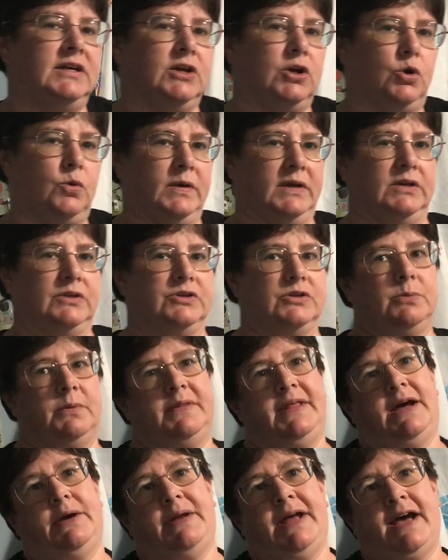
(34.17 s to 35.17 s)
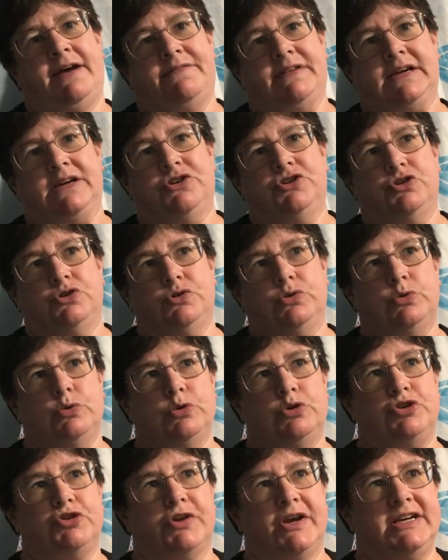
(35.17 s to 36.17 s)
quilt without having
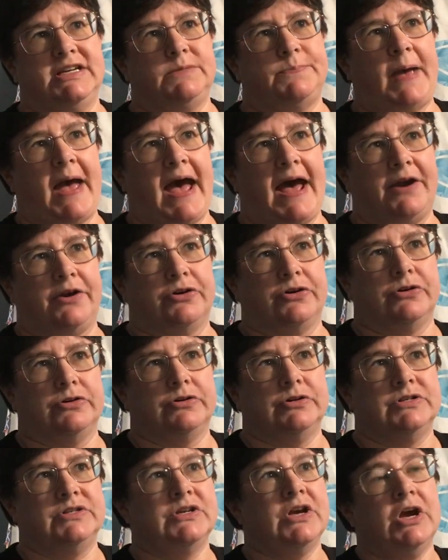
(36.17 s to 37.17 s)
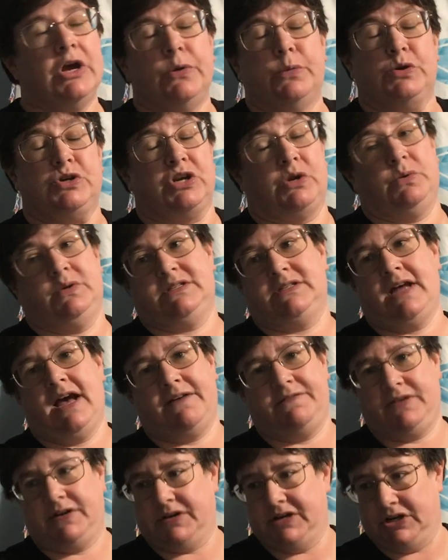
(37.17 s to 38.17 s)
to trace patterns, which I was
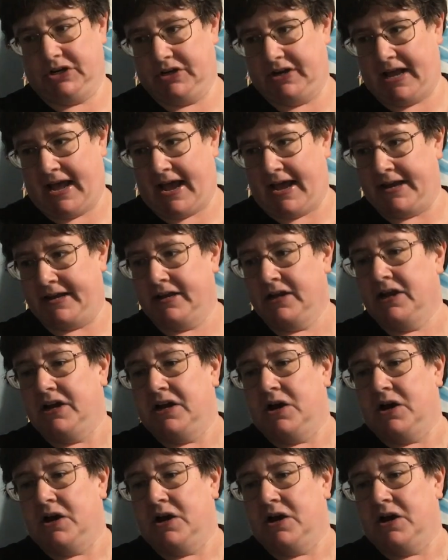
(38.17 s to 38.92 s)
not very good at,